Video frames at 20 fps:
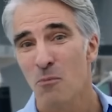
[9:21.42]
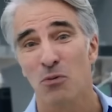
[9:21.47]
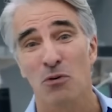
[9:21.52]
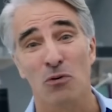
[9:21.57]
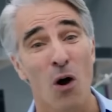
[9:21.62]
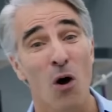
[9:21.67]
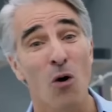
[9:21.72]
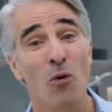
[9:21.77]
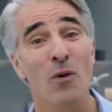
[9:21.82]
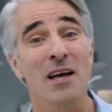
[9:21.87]

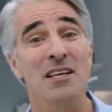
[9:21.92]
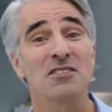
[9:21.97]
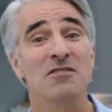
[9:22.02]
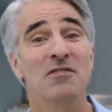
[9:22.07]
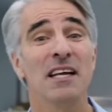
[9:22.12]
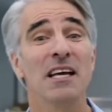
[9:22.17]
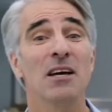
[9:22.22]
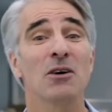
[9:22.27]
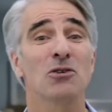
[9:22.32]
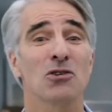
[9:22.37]
ProRes
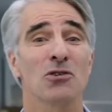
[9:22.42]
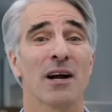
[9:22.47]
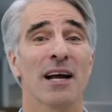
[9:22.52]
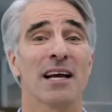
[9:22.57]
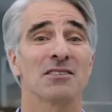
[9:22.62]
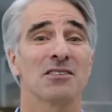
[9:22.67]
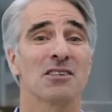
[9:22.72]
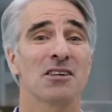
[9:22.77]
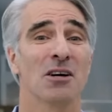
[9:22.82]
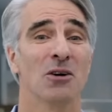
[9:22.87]
video
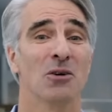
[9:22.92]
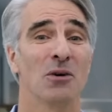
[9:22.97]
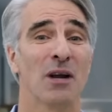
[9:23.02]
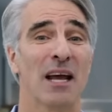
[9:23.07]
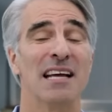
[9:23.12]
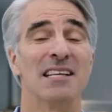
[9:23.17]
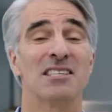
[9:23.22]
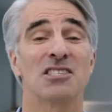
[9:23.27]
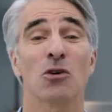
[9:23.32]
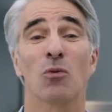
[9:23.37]

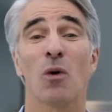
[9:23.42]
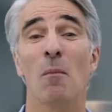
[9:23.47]
transcode is a